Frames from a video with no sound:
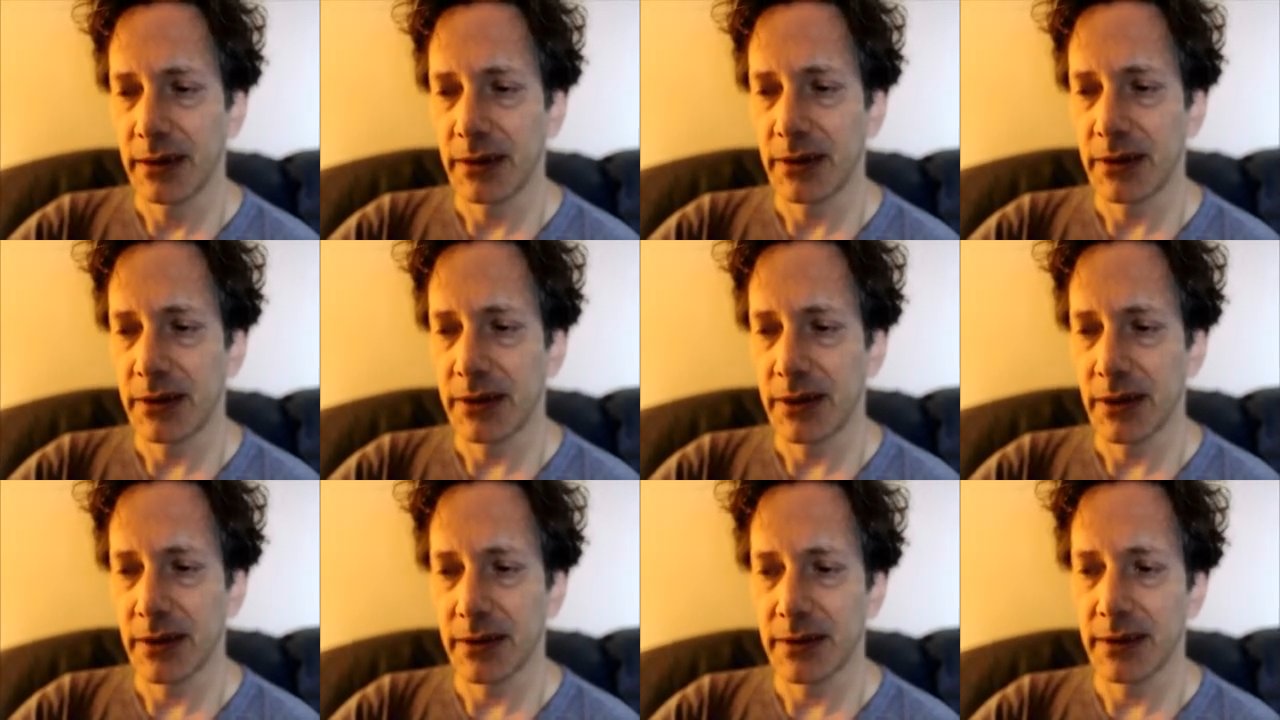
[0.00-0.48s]
you
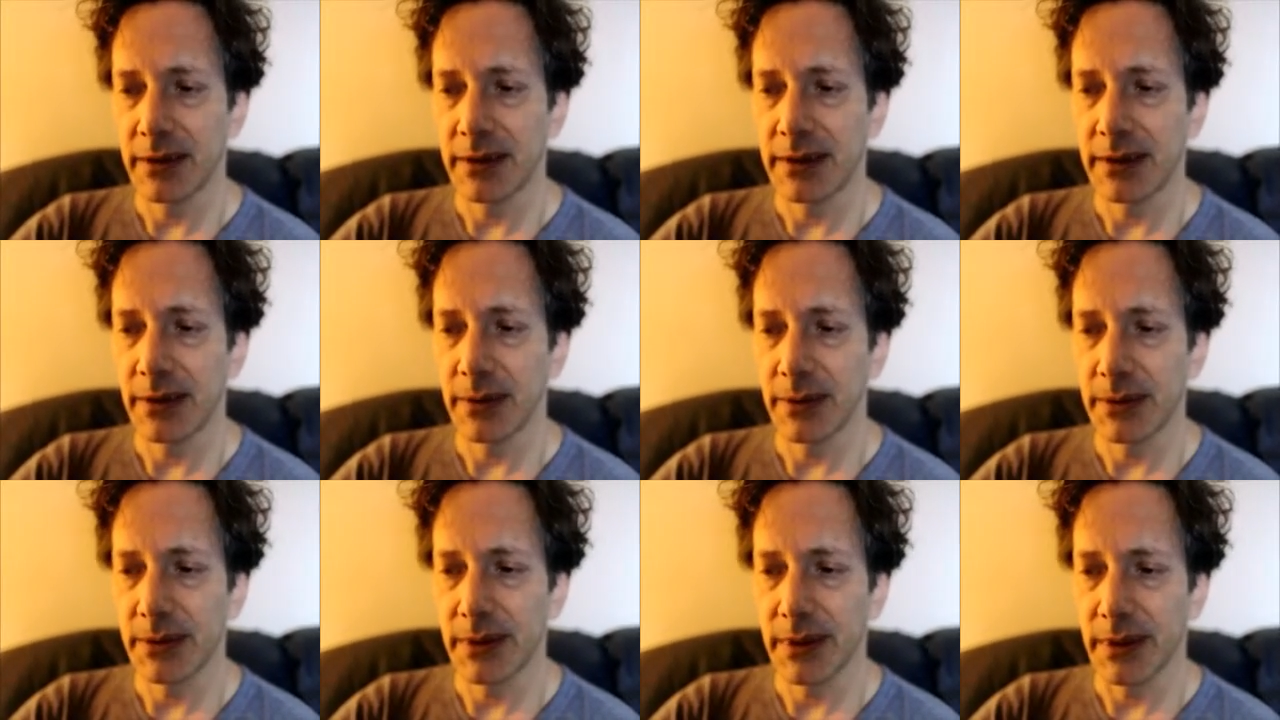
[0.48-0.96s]
start to
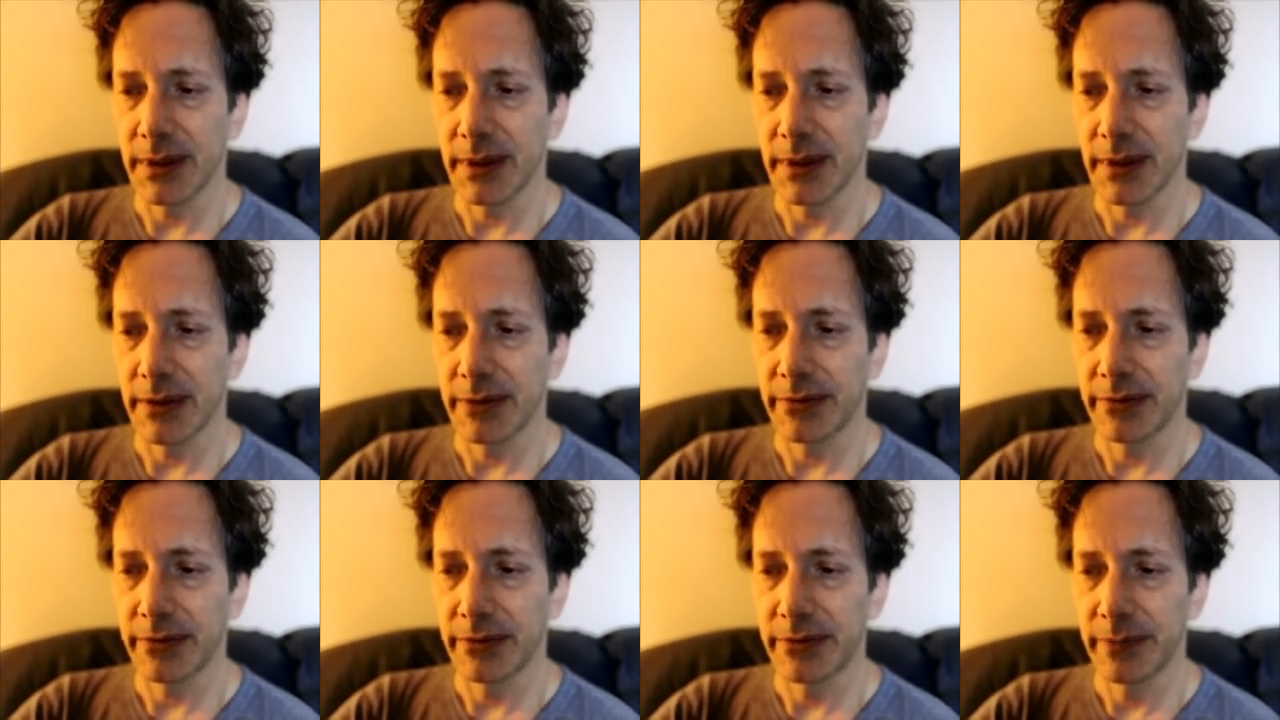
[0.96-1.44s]
doze
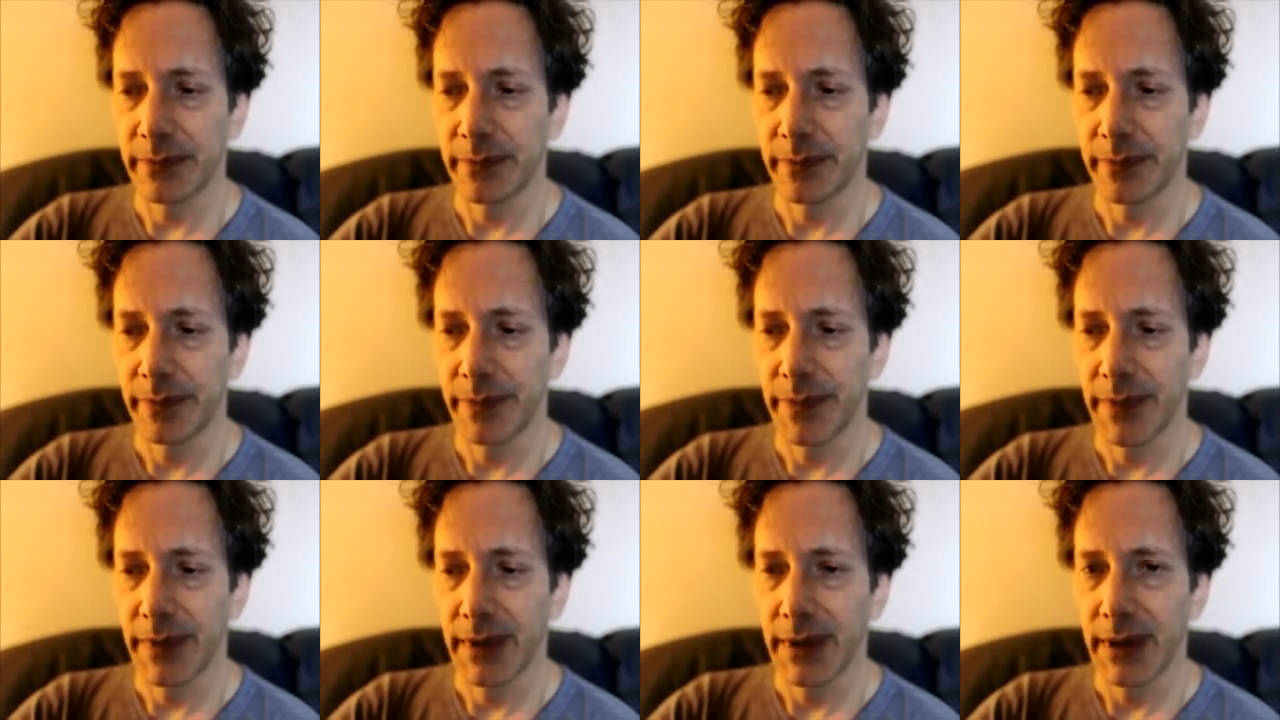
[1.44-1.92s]
off,
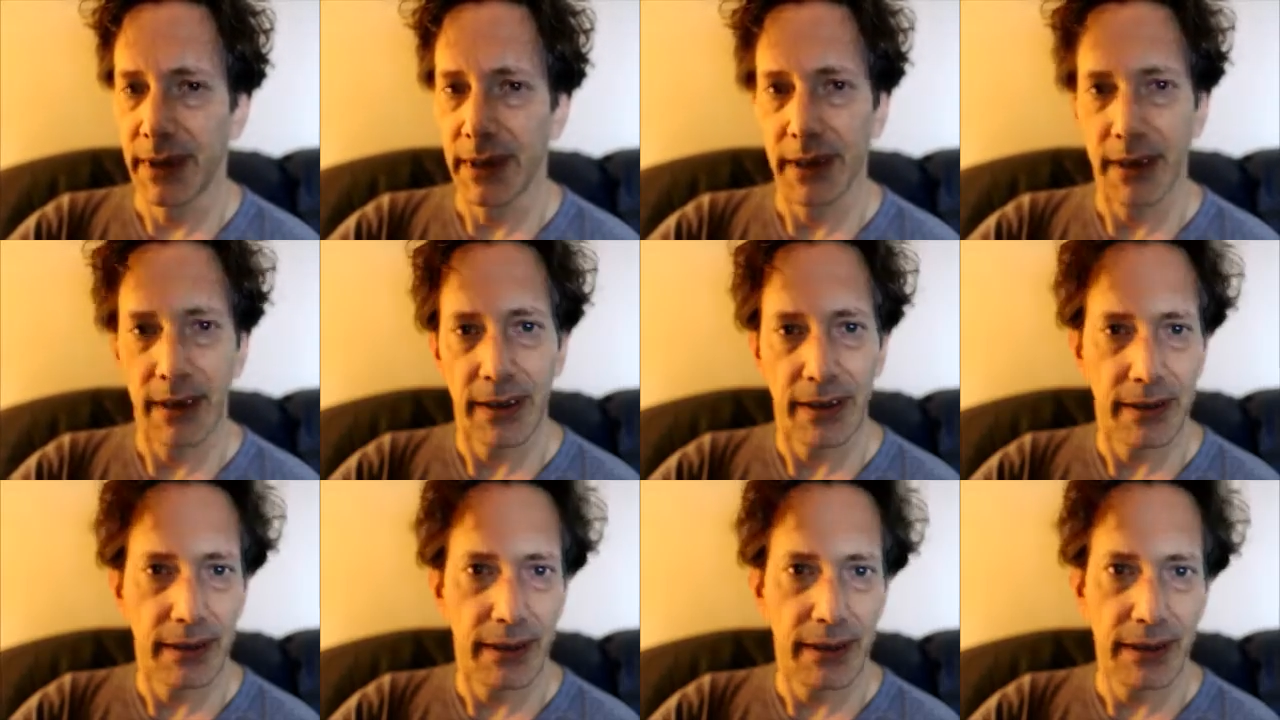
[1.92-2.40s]

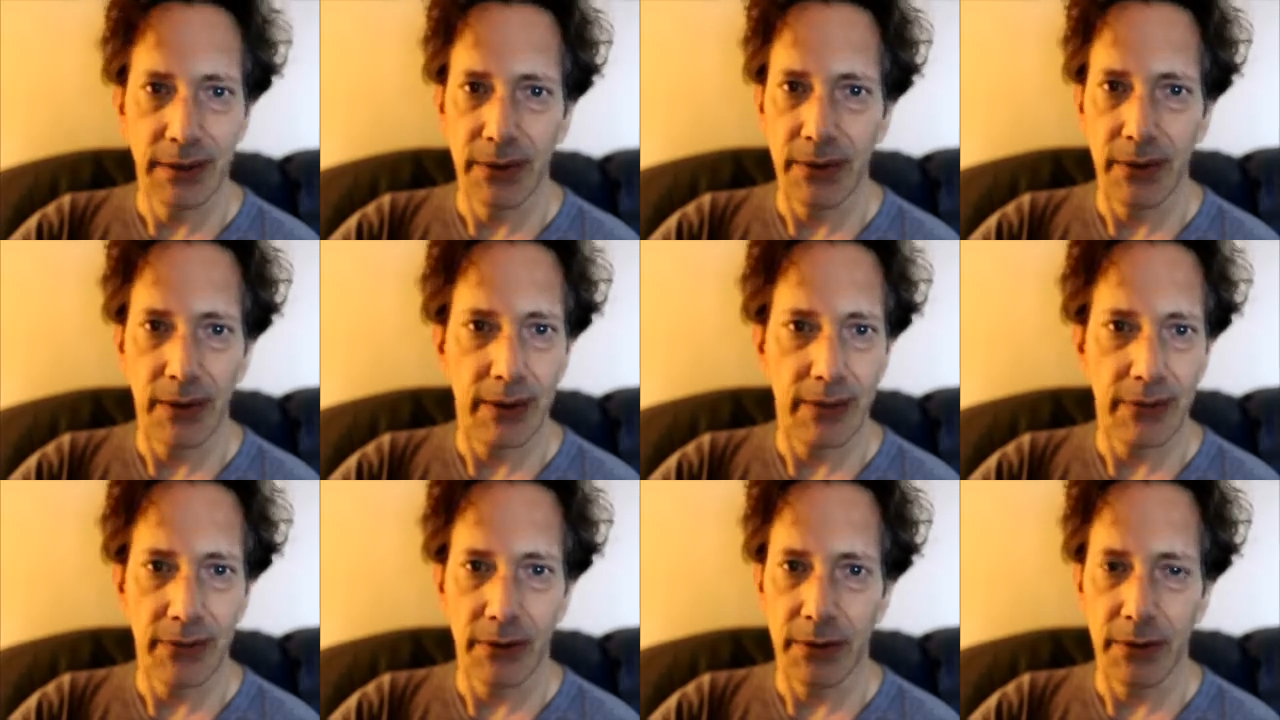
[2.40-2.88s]
and then you
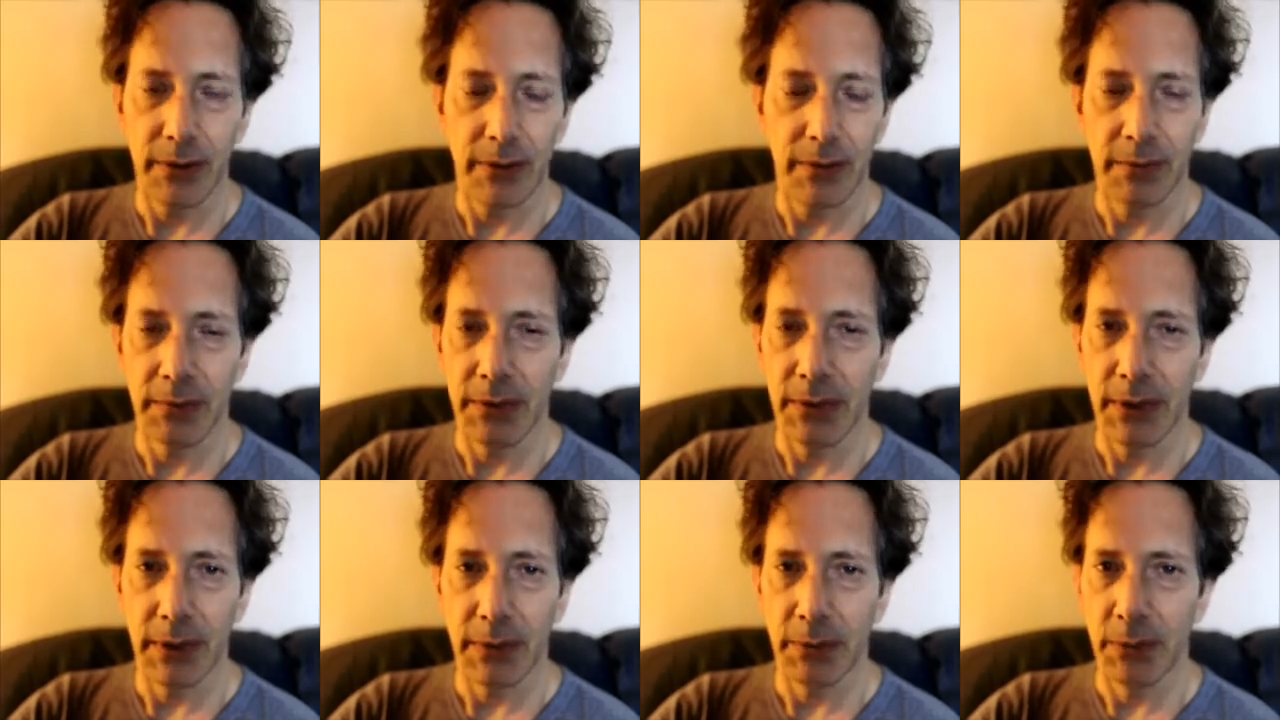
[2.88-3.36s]
have
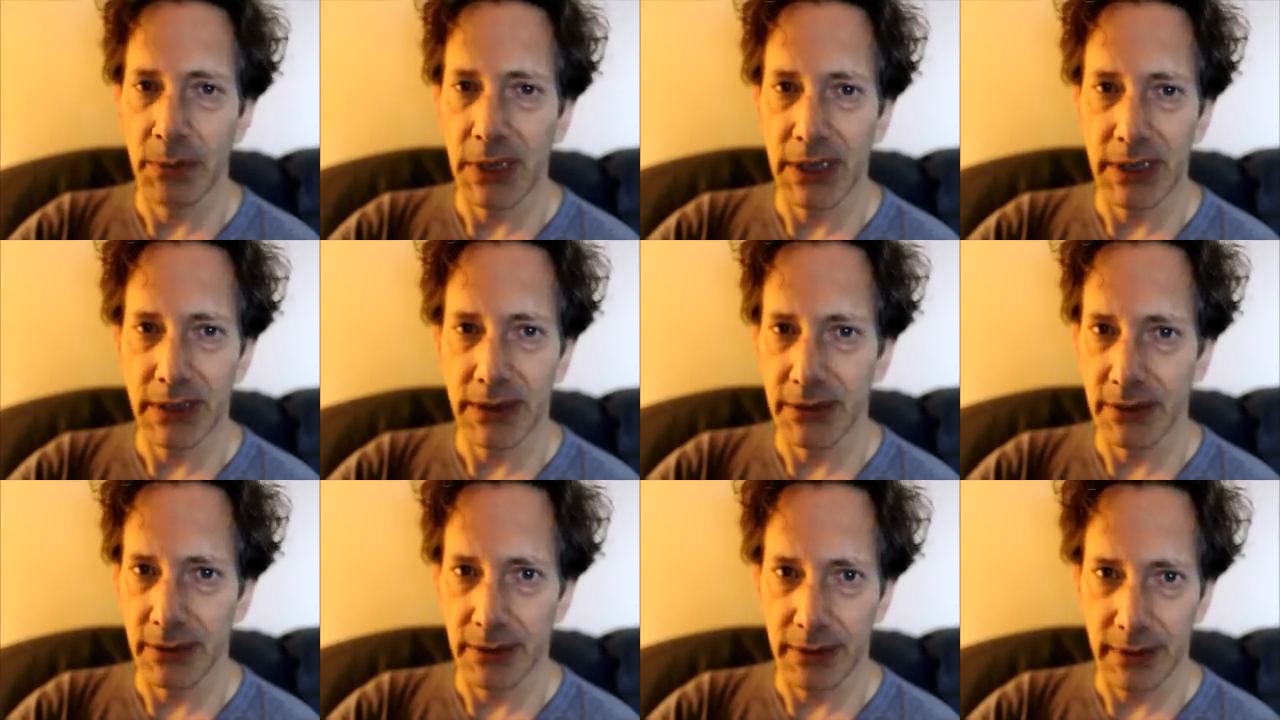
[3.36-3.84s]
a
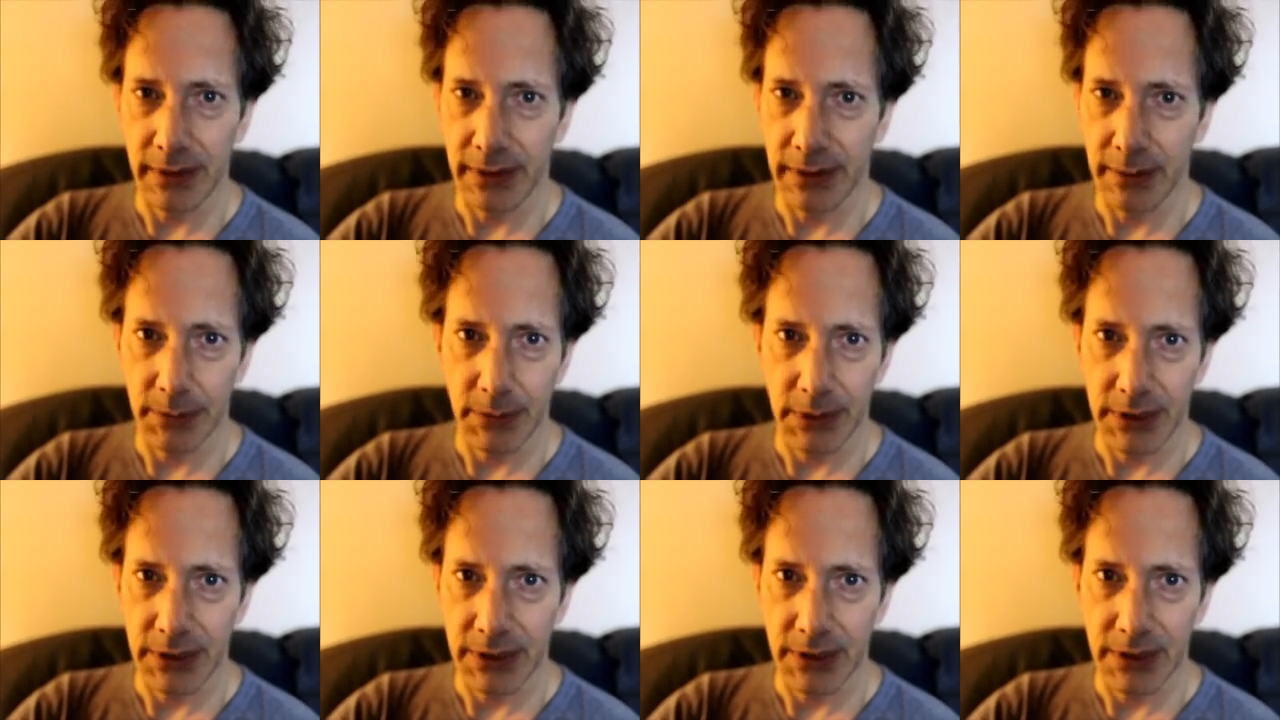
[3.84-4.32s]
mental
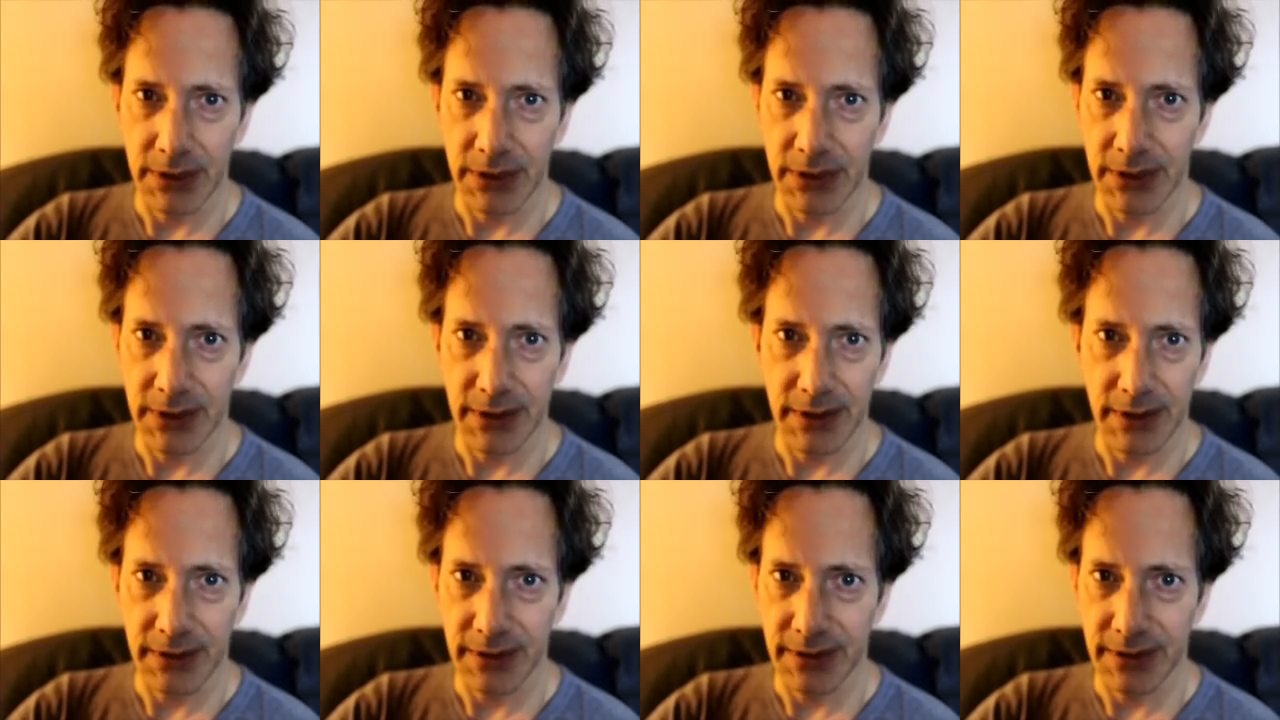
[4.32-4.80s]
image.